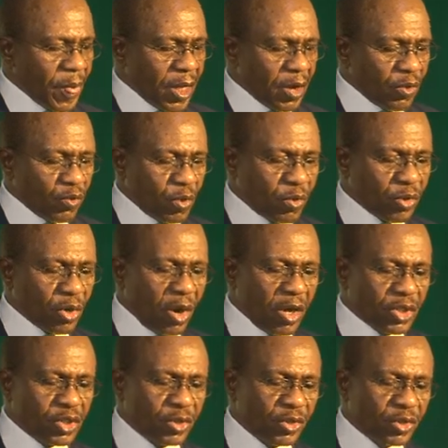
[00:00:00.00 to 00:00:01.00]
We will
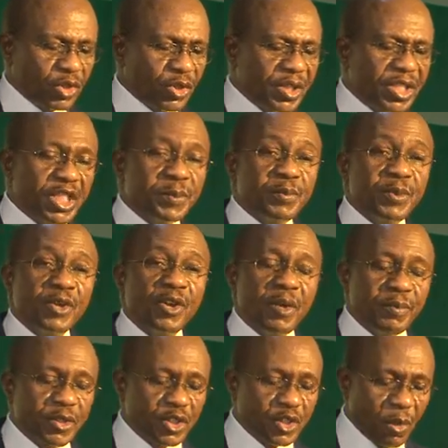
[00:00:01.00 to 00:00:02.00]
also, during this period,
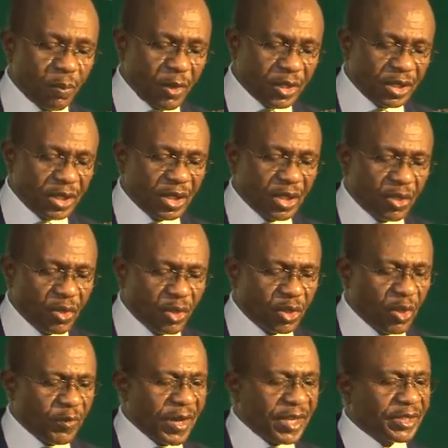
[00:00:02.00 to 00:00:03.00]
be supporting the growth
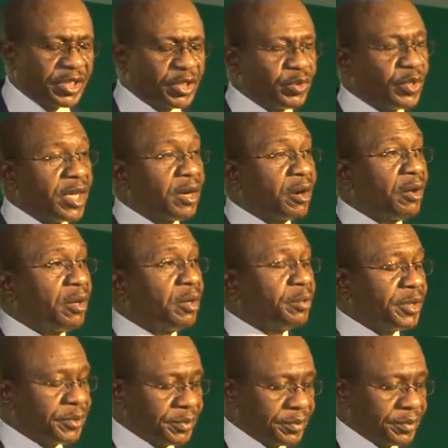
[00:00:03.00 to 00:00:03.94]
of our digital economy.